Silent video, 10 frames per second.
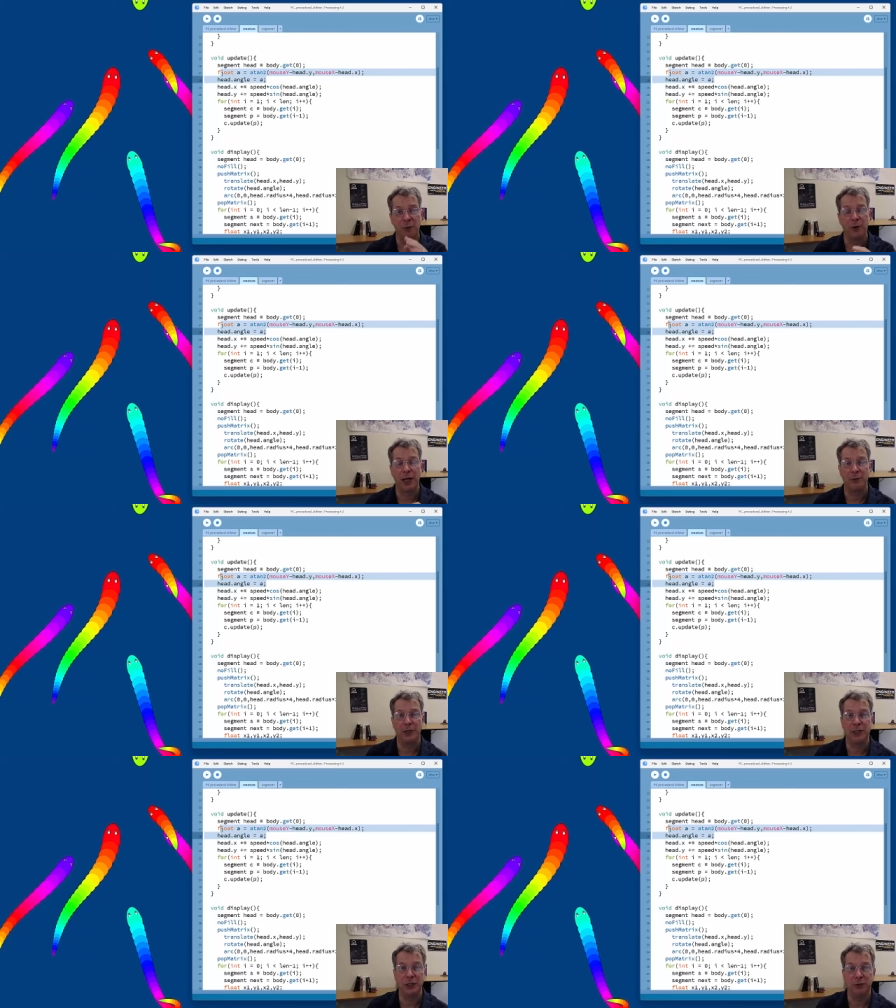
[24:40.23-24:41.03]
What I
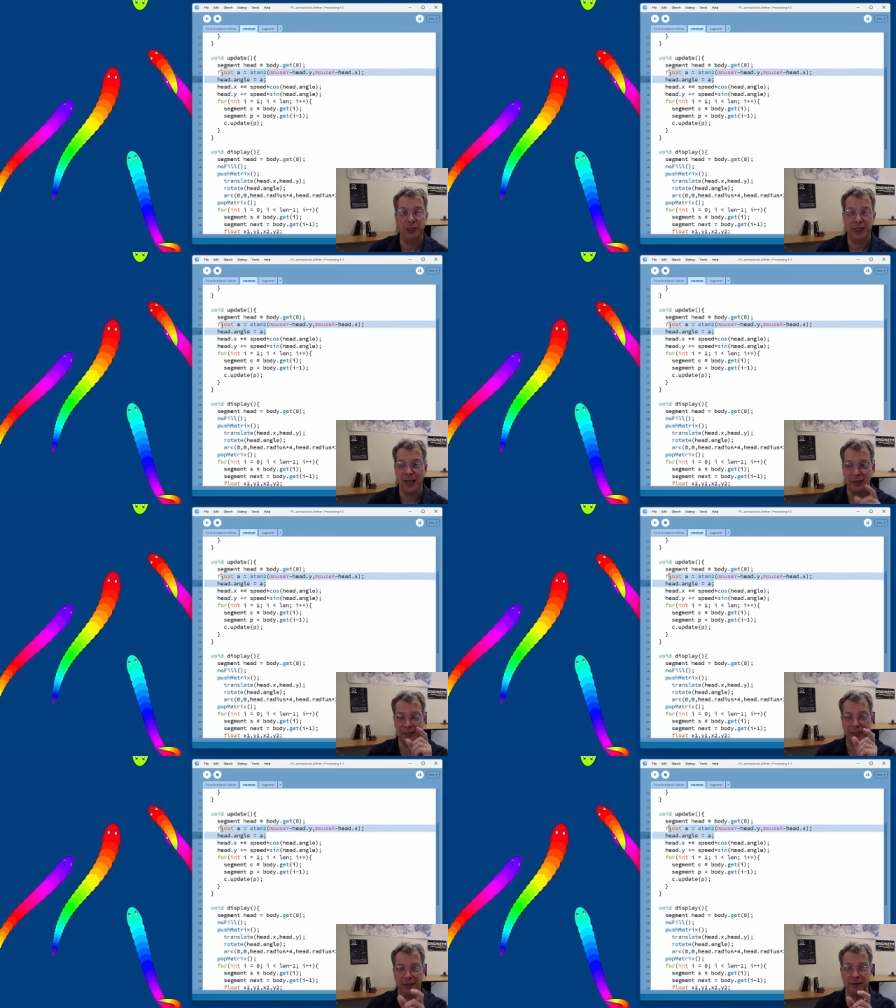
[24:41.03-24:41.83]
want to do is
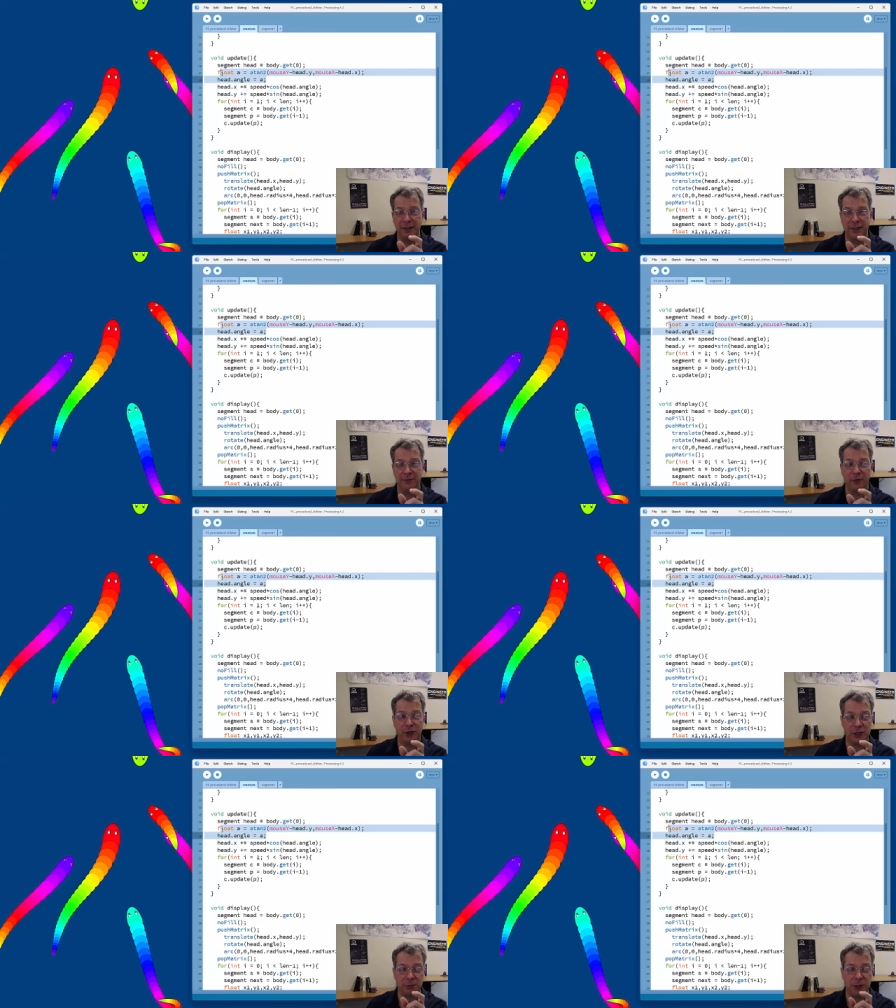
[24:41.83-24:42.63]
calculate the
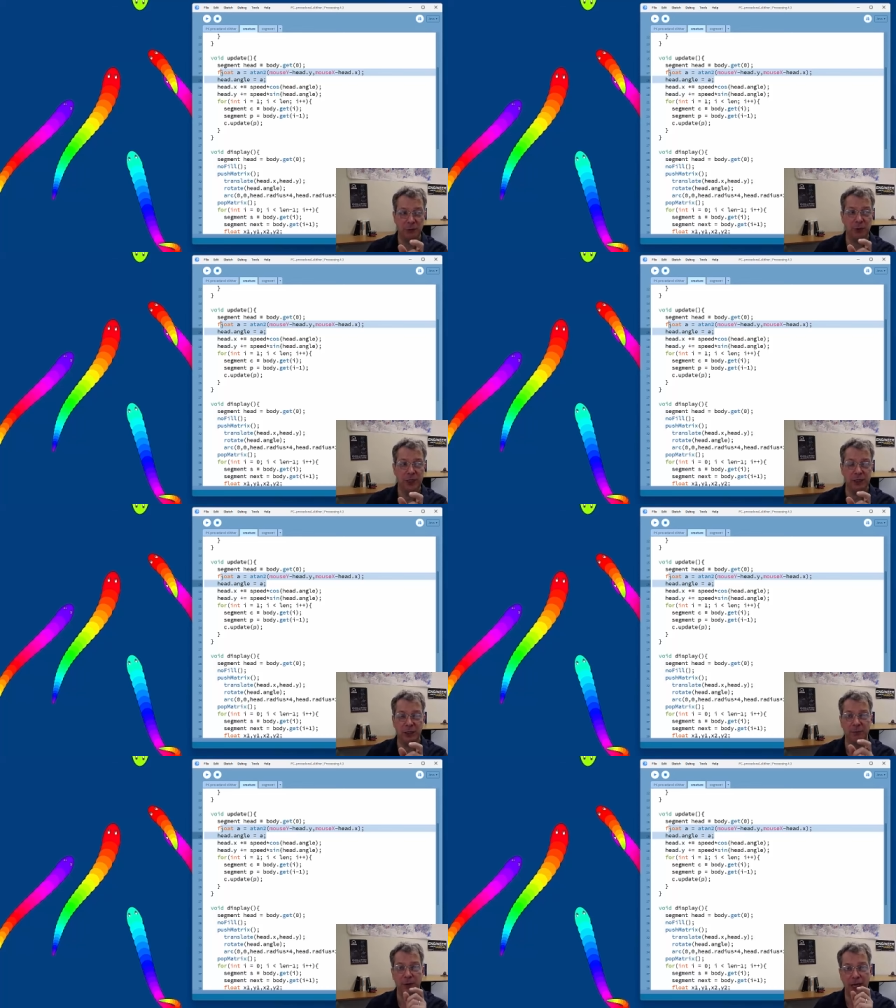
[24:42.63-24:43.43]
difference between
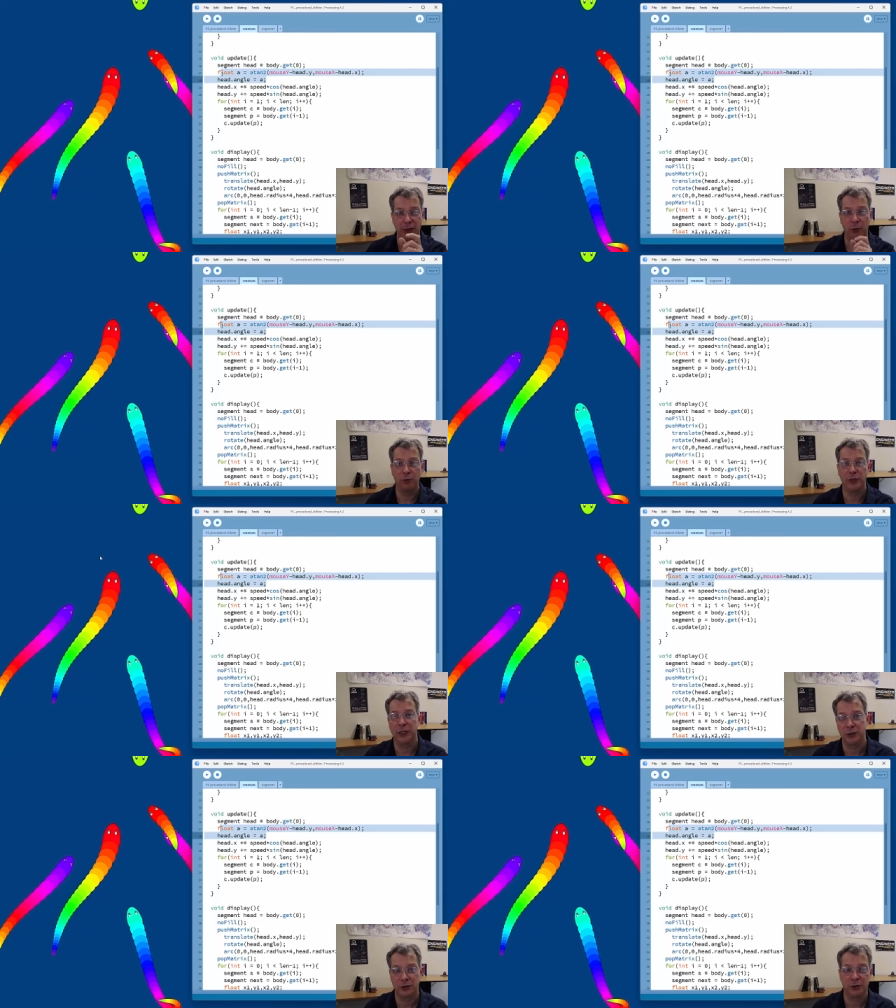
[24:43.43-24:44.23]
them and
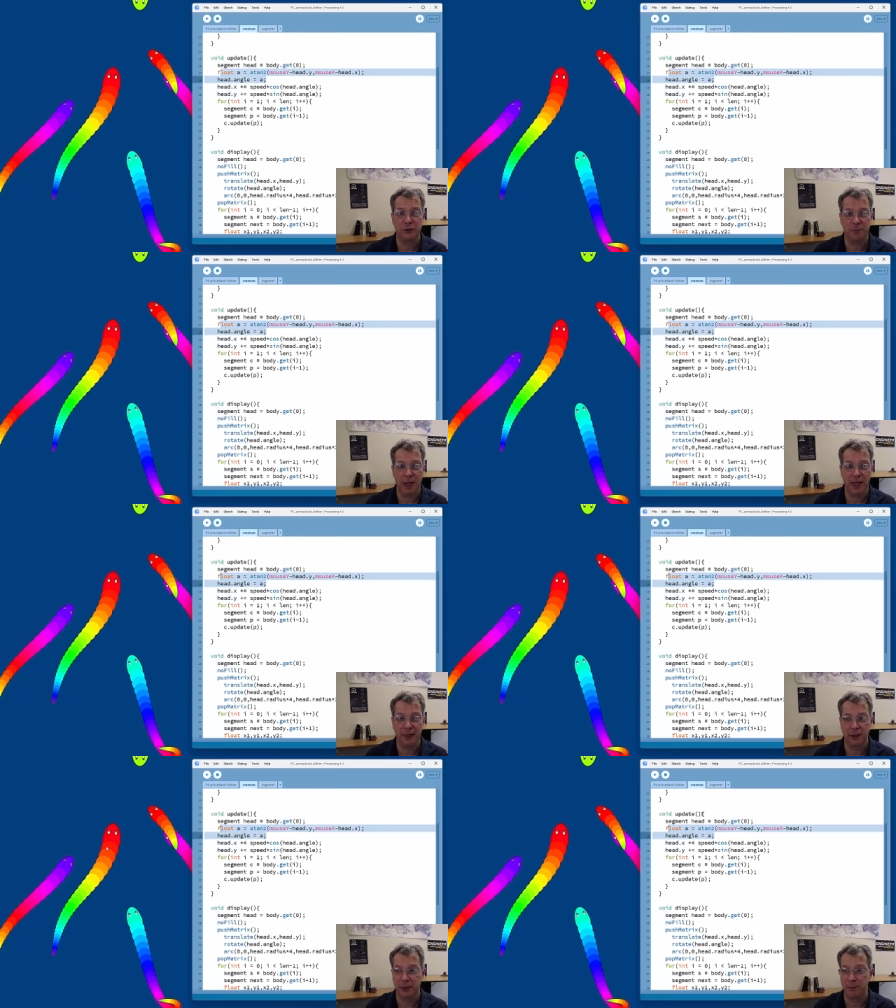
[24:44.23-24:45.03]
only turn by a
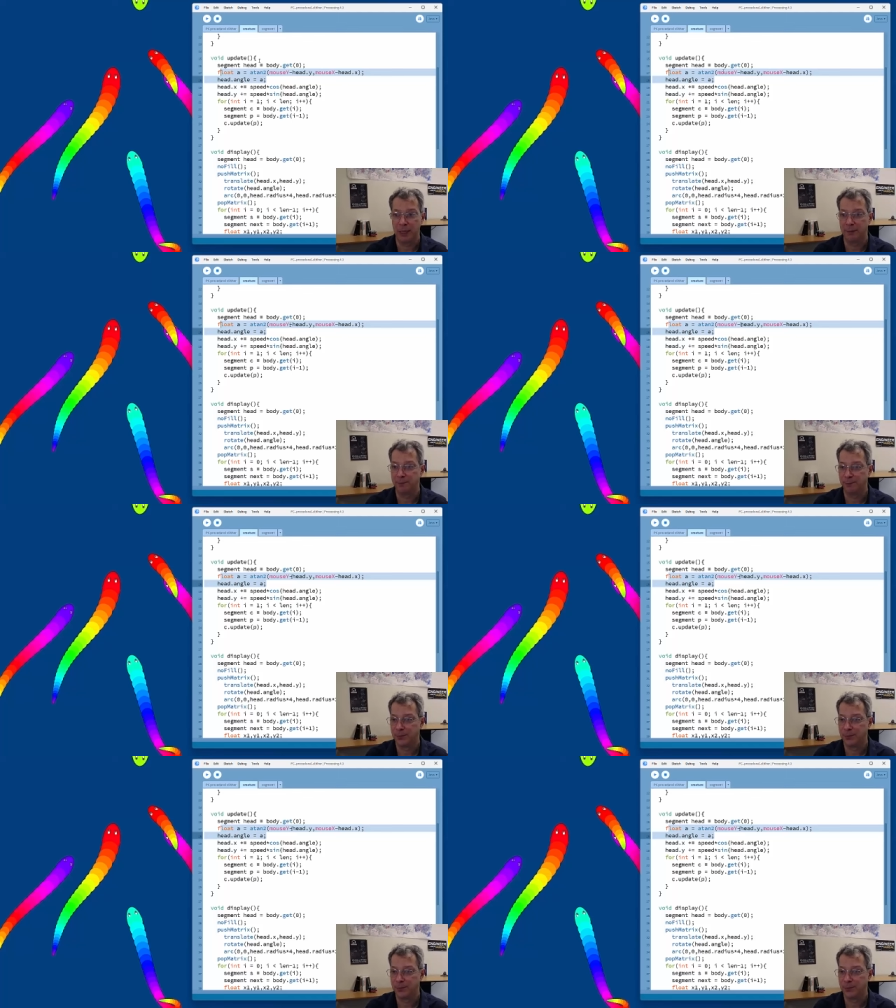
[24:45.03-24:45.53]
little bit.